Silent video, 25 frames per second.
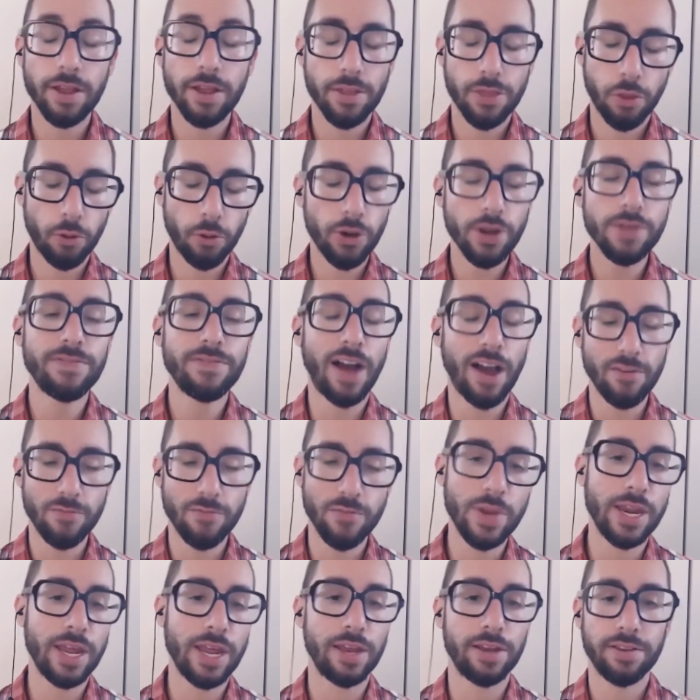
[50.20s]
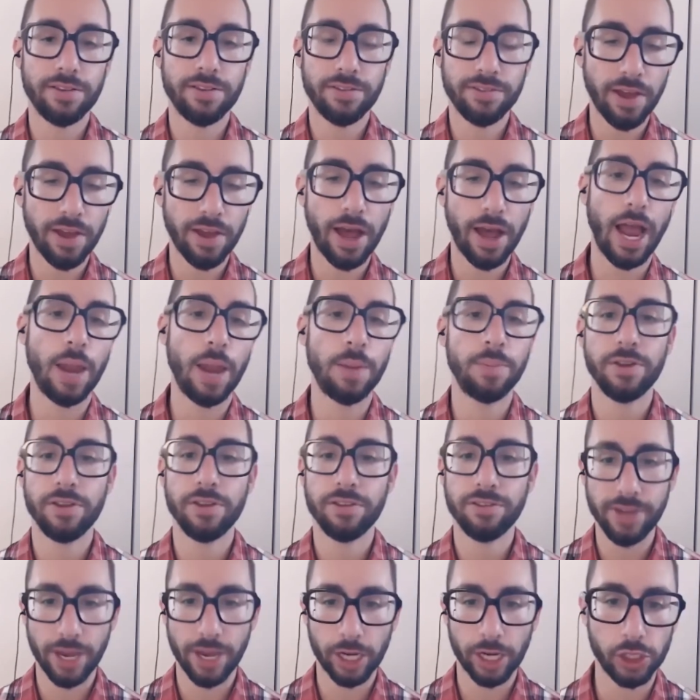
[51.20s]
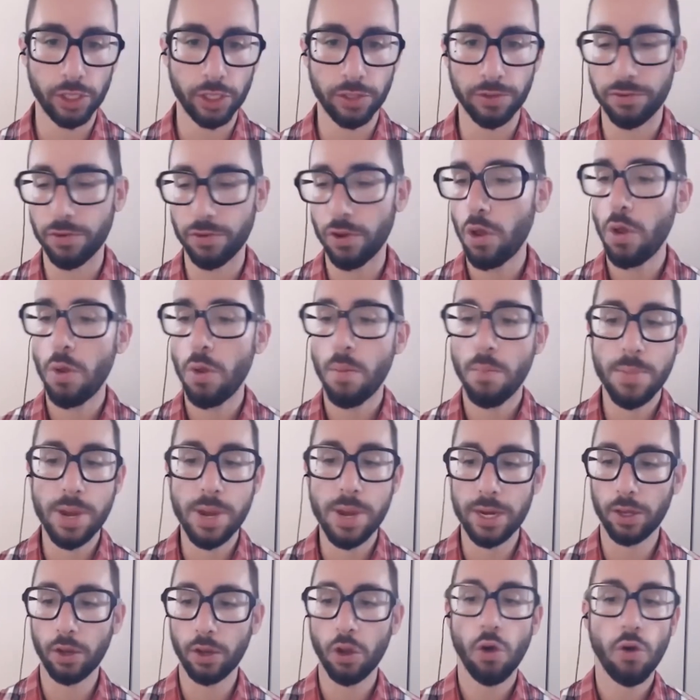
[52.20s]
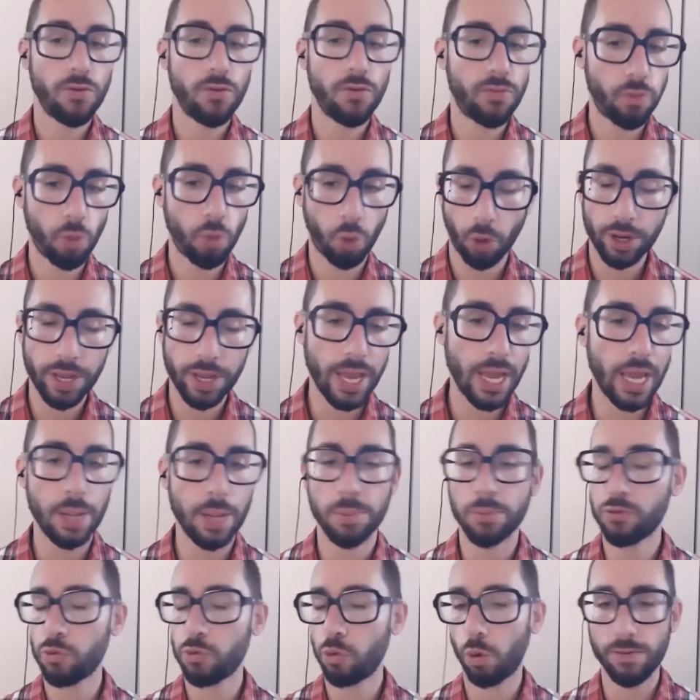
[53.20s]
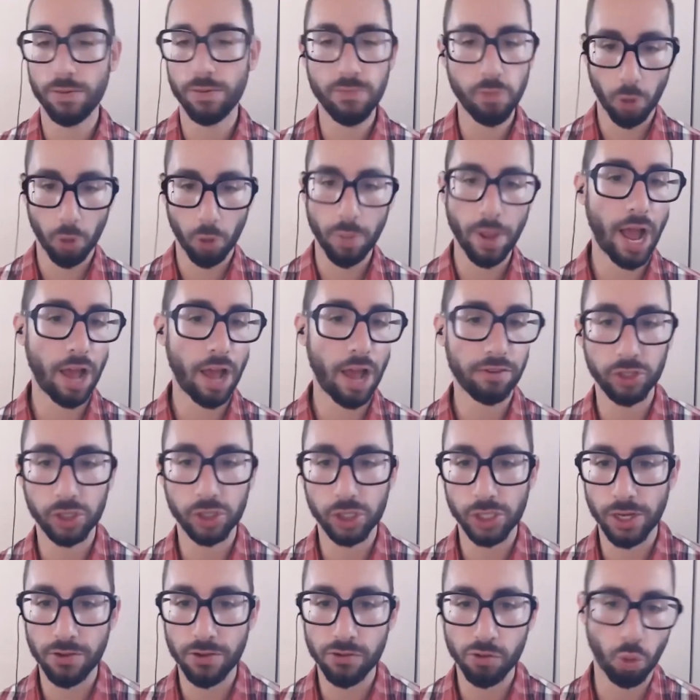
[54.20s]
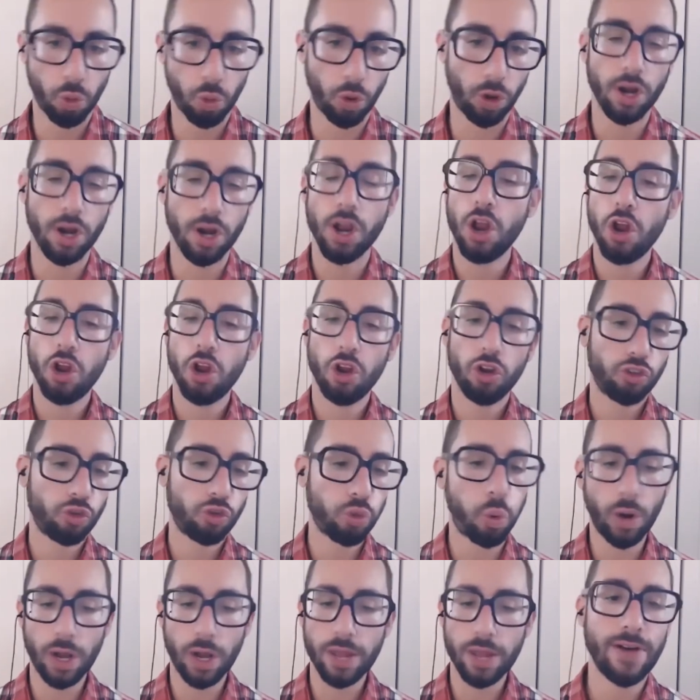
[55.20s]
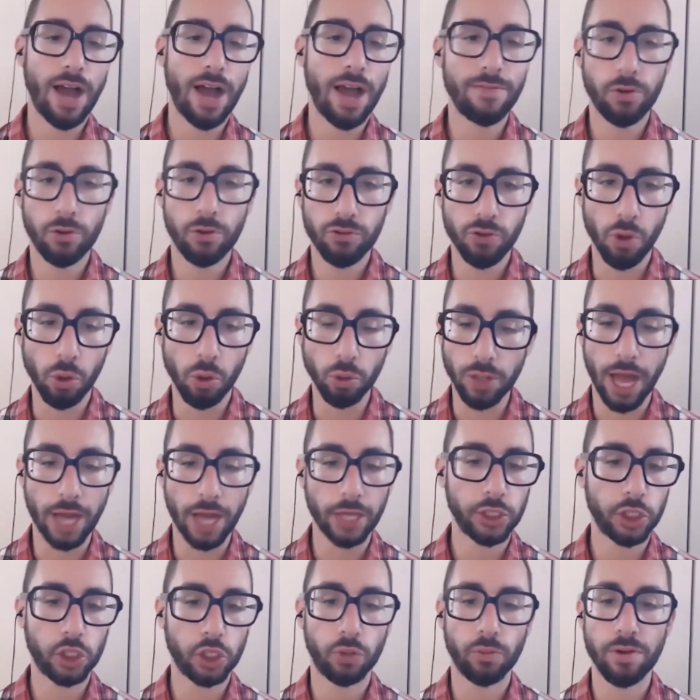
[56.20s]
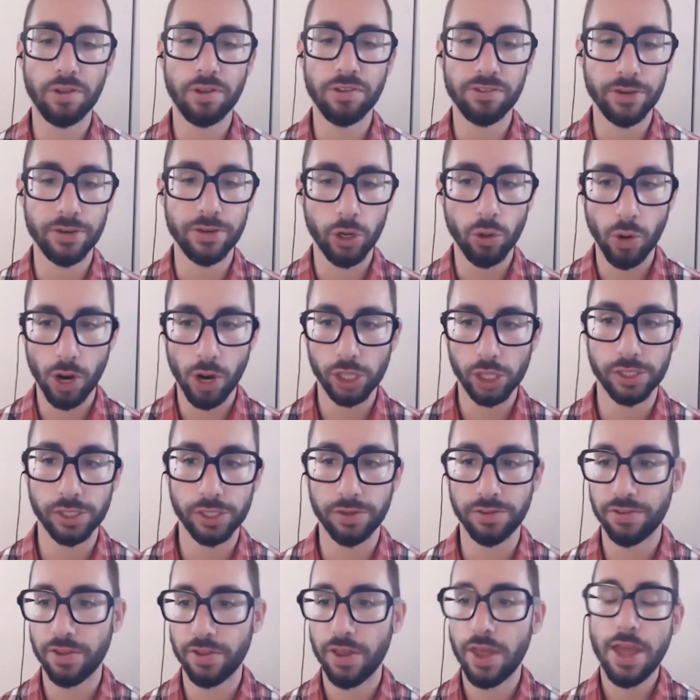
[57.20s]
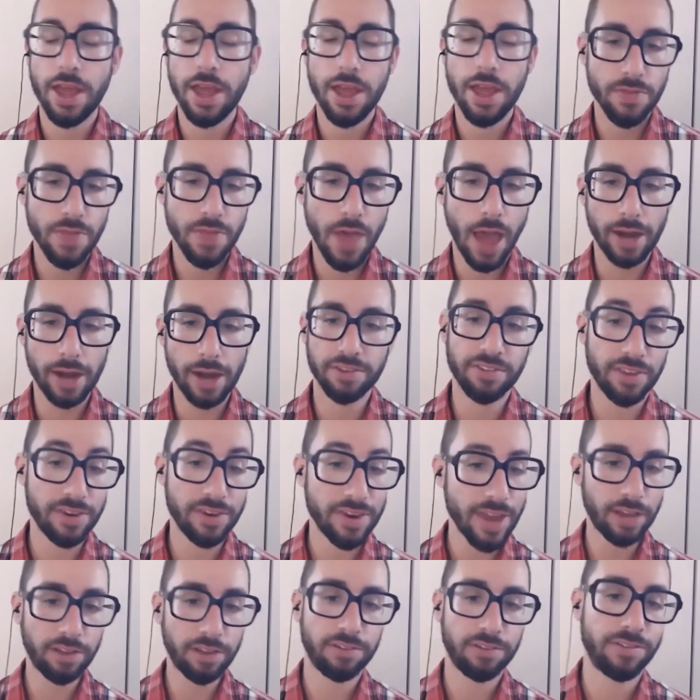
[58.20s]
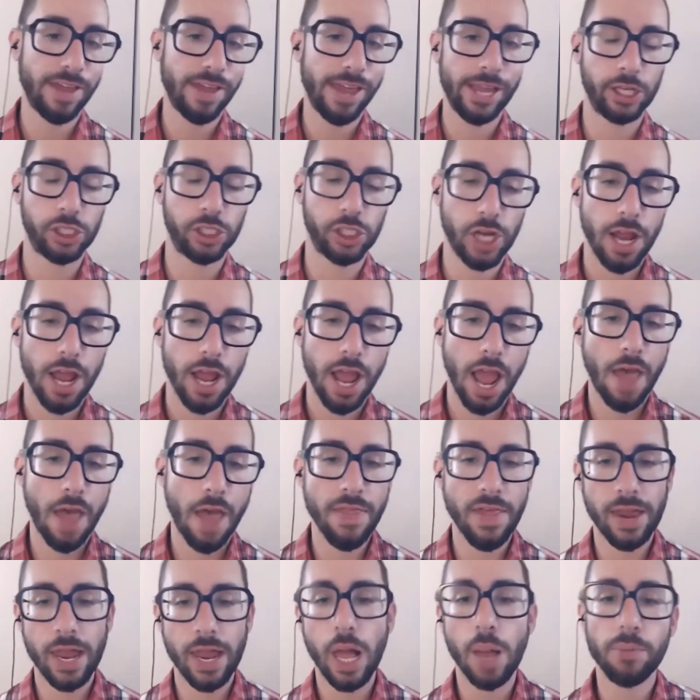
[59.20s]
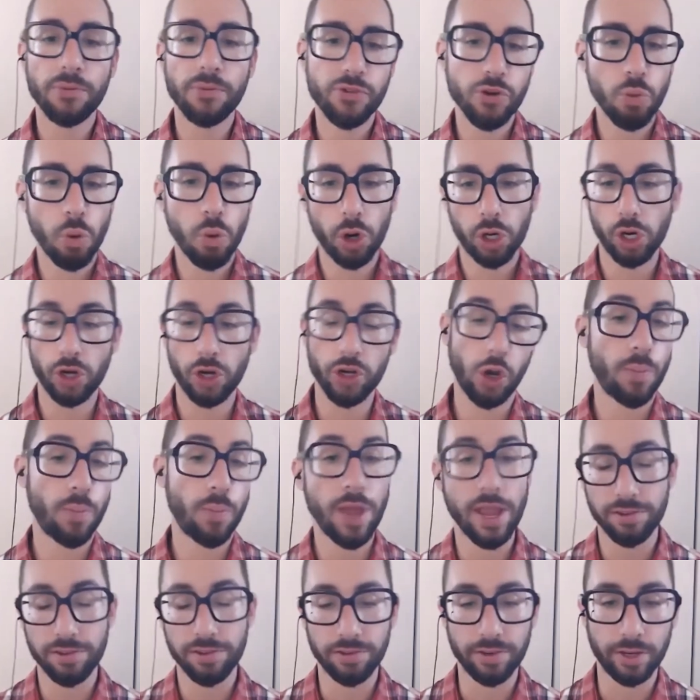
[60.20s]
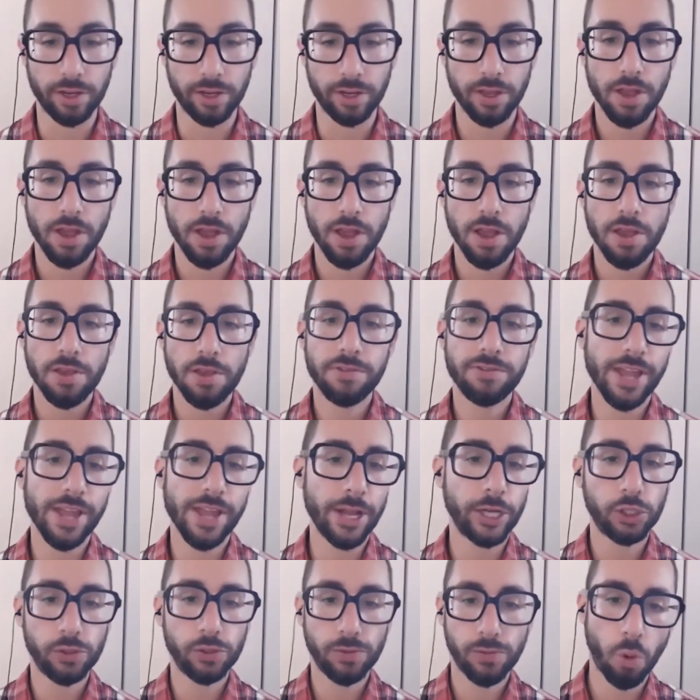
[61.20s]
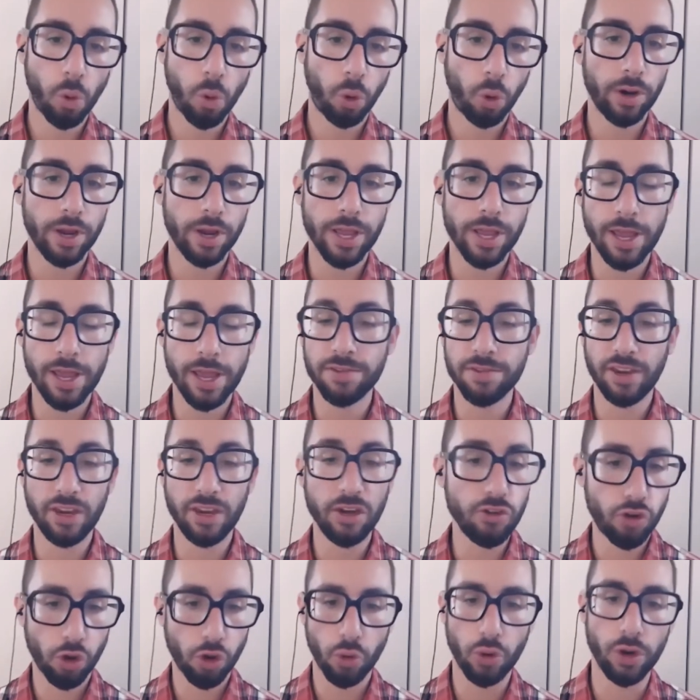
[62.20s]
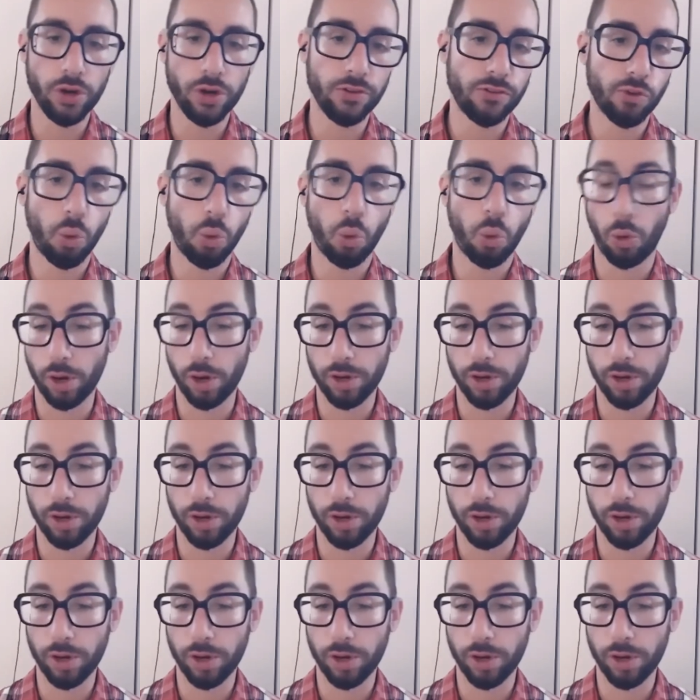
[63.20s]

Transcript: thirty-five minute timed sections, meaning four games or four passages or twenty-five or so logical reasoning questions. That is the next stage, and that helps you work on your pacing. Stage four is endurance or